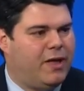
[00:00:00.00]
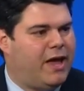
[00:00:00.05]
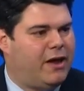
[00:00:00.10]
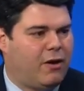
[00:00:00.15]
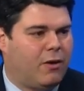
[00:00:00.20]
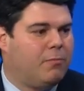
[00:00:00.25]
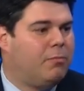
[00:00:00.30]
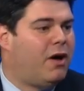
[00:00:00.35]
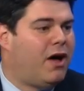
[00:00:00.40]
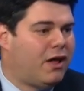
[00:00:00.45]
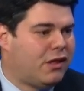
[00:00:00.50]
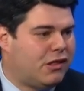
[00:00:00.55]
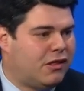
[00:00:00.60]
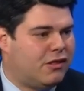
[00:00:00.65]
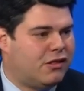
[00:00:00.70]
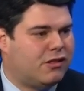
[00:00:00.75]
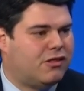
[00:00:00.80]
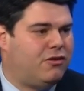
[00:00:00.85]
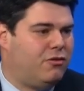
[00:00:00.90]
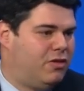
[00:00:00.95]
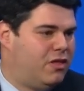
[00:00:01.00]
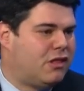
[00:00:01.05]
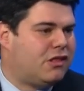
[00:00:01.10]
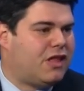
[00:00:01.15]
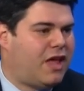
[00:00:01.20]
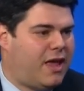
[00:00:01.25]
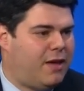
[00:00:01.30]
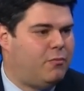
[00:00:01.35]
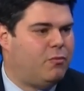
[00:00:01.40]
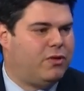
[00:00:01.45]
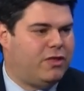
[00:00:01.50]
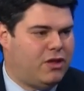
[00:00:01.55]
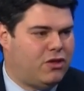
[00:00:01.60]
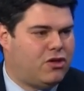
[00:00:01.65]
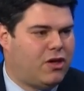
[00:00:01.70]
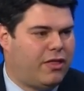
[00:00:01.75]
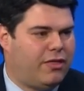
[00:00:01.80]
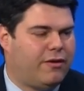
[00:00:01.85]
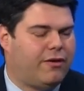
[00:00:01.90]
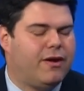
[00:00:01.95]
and our bosses do the same with
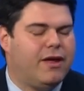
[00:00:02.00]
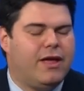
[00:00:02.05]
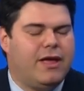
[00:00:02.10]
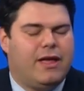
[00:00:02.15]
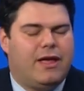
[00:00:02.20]
each other.